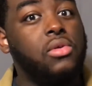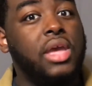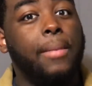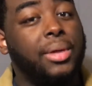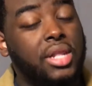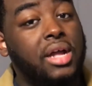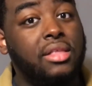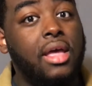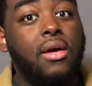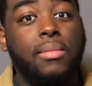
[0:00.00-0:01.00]
you can
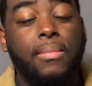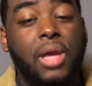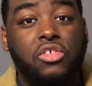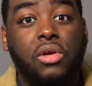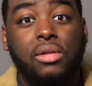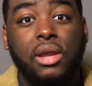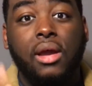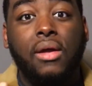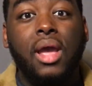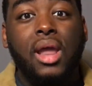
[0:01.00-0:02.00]
pluck them, make sure
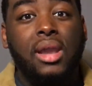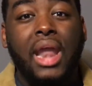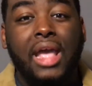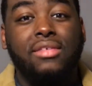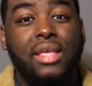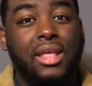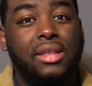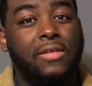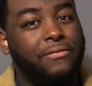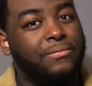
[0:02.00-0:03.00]
they're nice
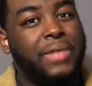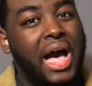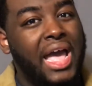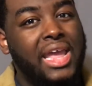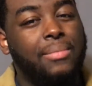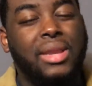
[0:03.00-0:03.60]
and defined,